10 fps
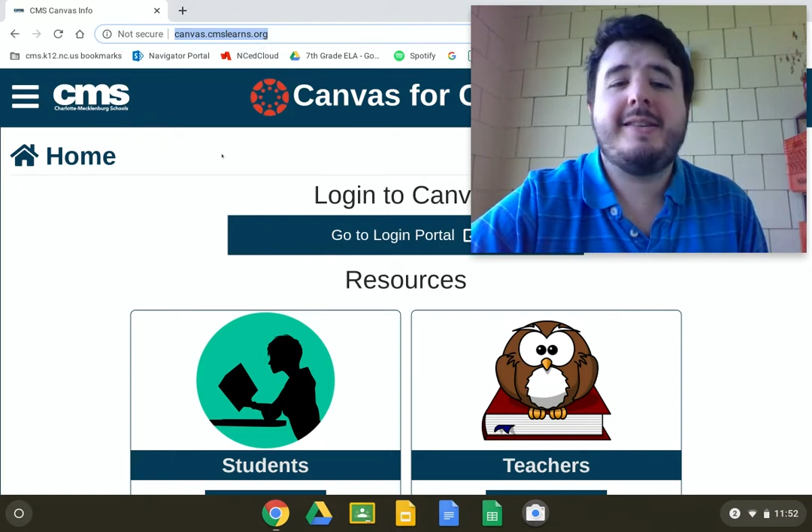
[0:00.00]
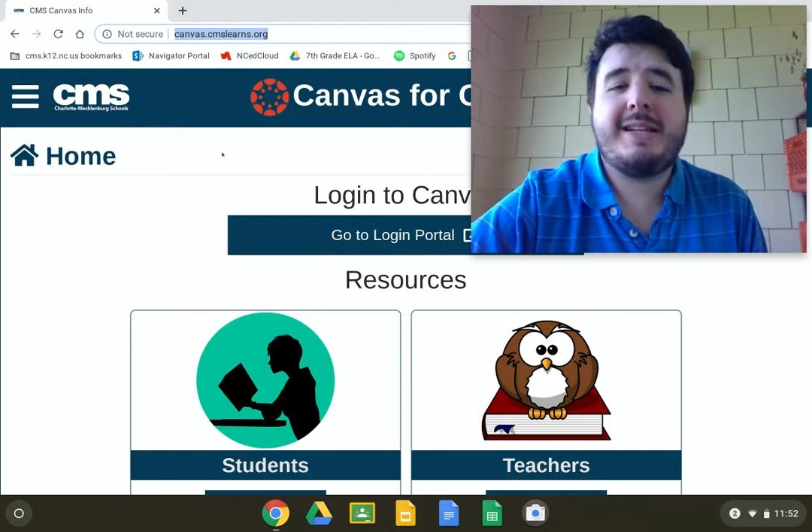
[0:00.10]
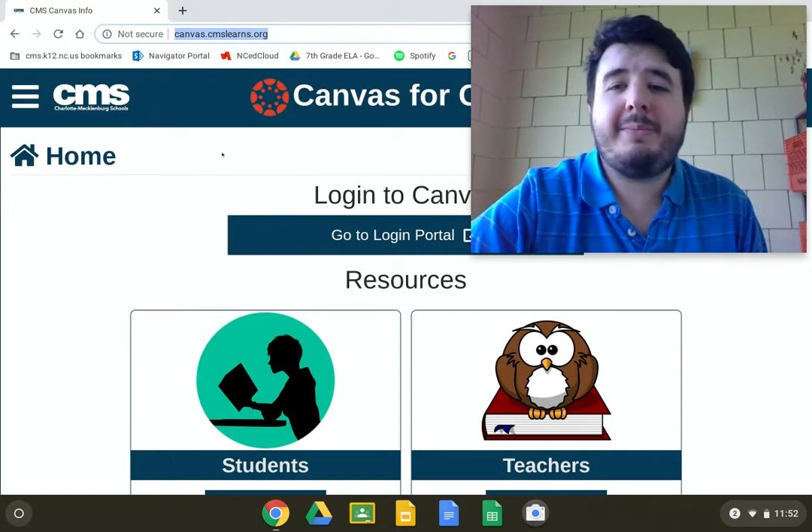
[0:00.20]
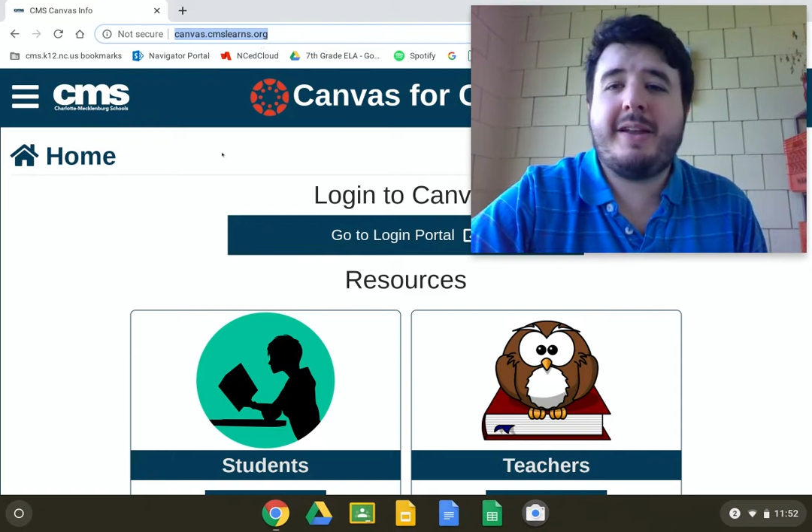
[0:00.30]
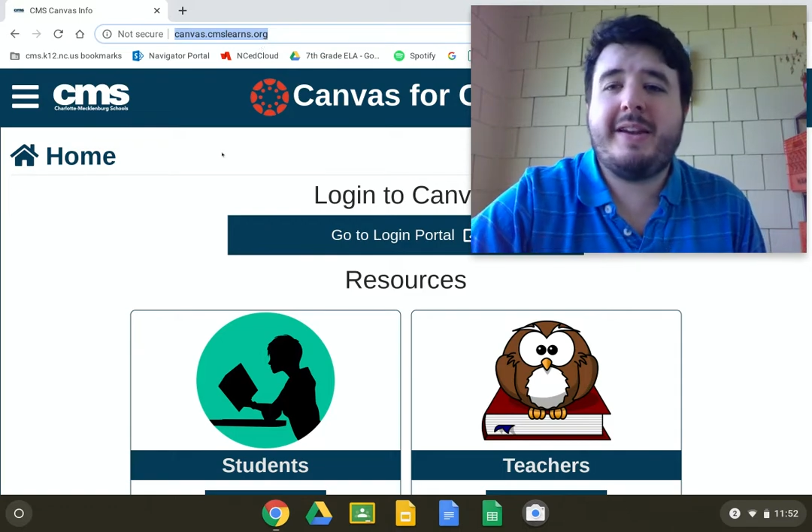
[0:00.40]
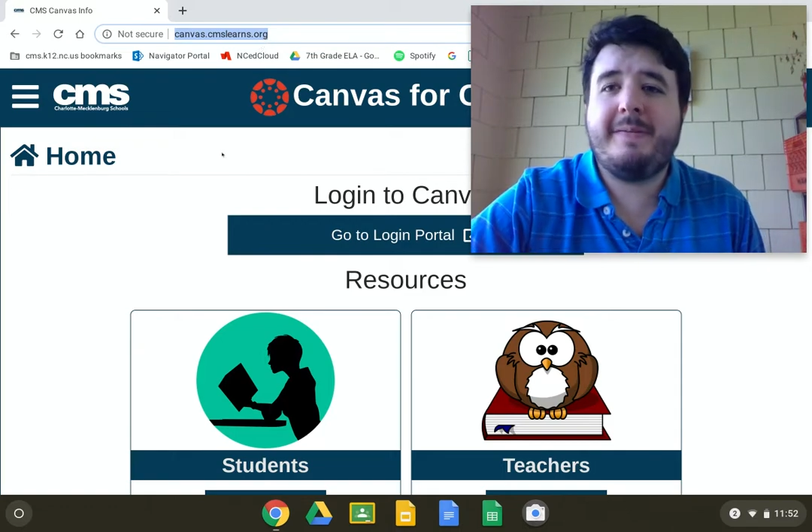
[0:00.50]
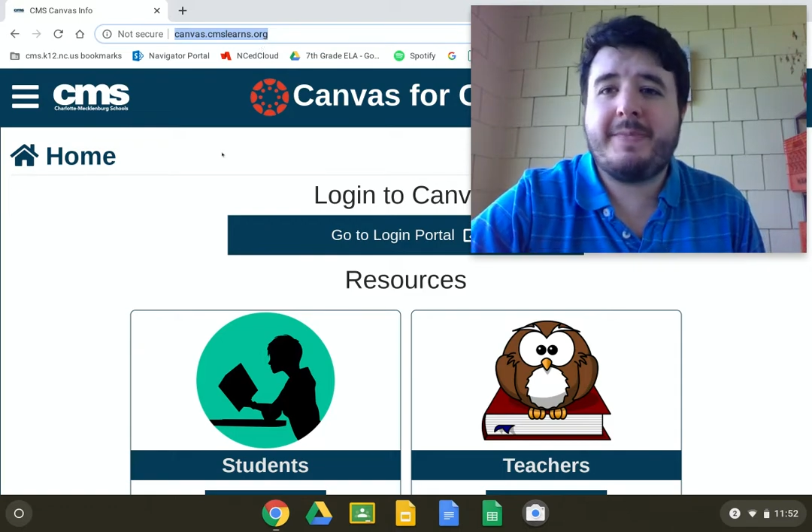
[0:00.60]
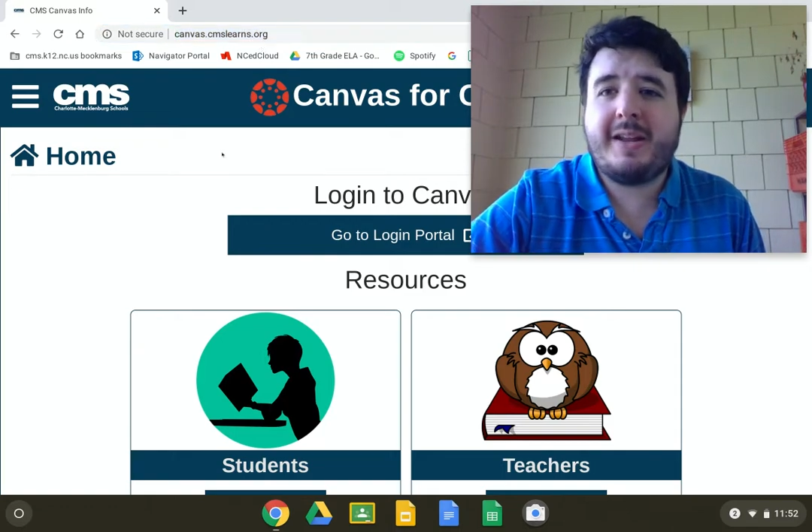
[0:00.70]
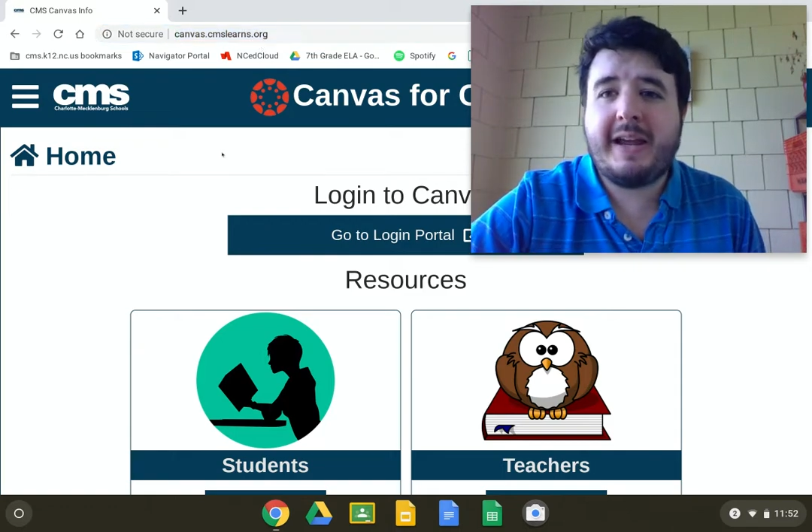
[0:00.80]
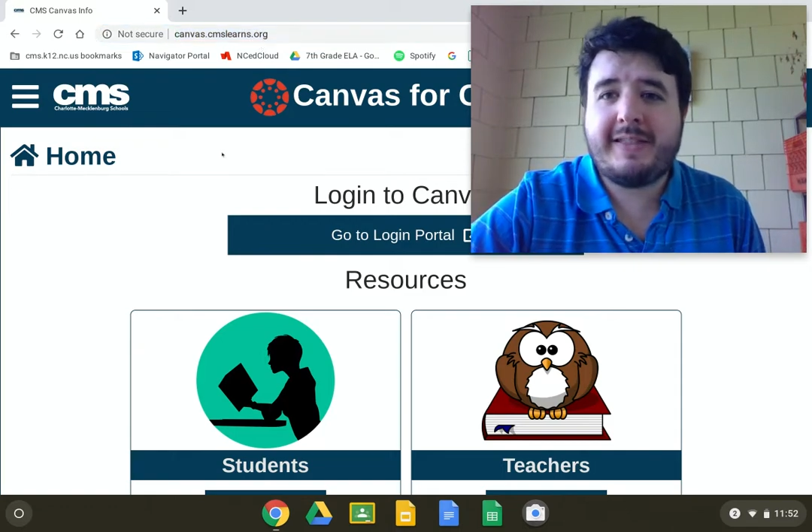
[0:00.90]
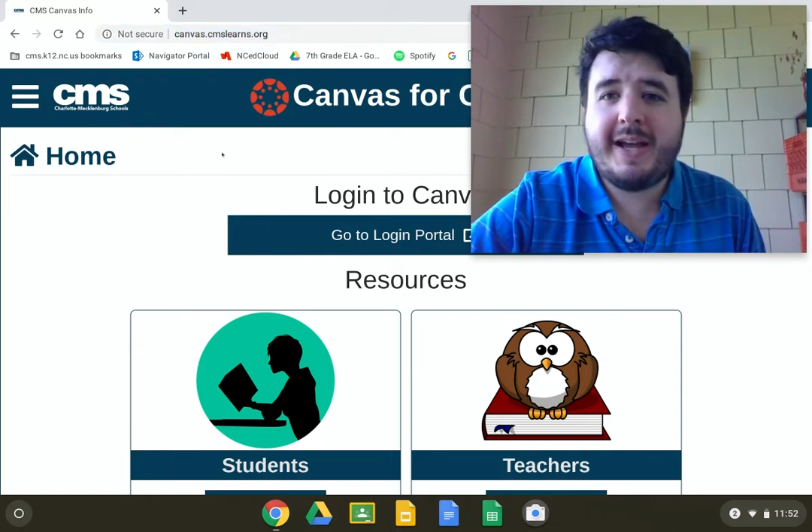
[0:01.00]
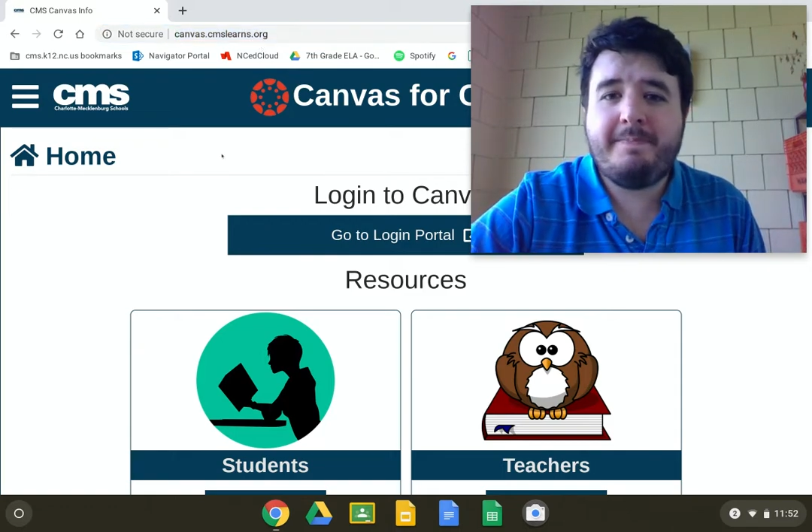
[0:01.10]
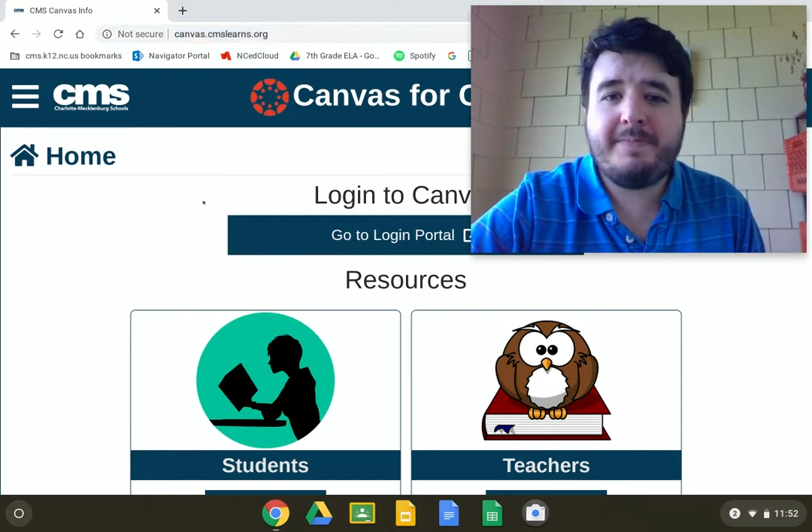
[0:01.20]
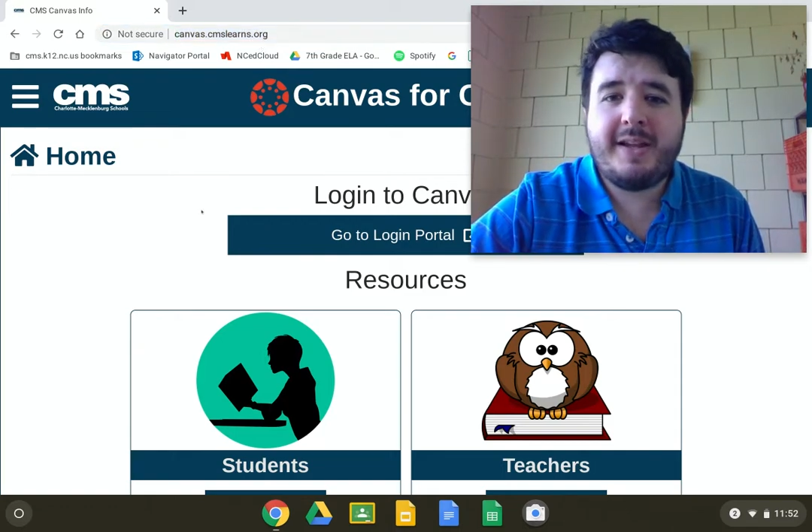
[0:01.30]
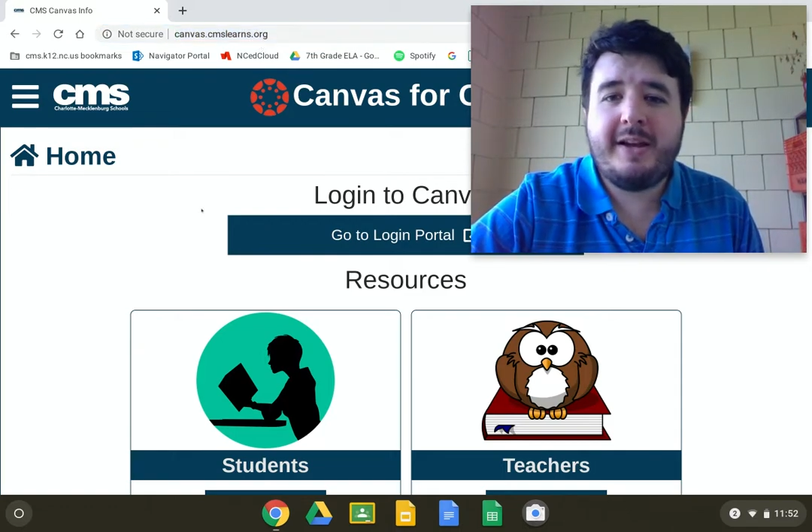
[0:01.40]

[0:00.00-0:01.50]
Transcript: Type that in like that,